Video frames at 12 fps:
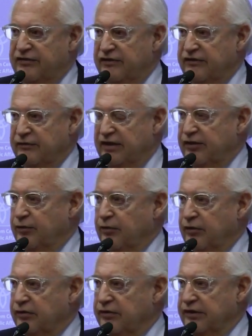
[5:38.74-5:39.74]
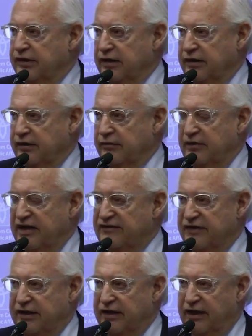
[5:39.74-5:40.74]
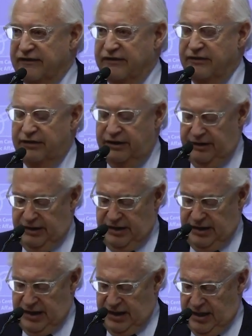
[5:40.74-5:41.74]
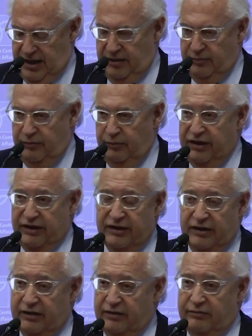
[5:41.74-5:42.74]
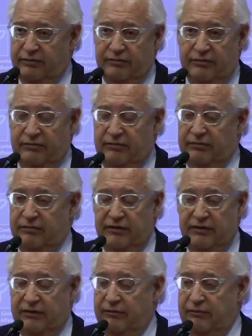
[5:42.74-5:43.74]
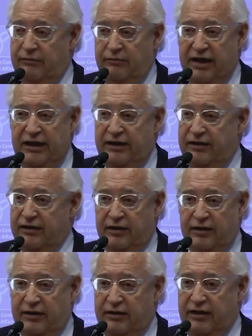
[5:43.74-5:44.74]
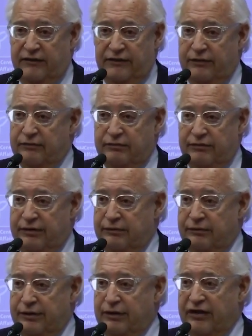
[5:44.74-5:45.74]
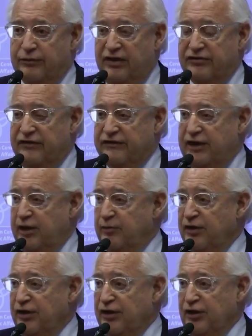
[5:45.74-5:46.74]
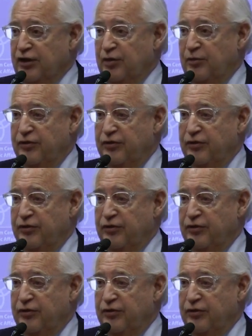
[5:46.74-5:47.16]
nations around the world raising it constantly, with many, as you guys watch the same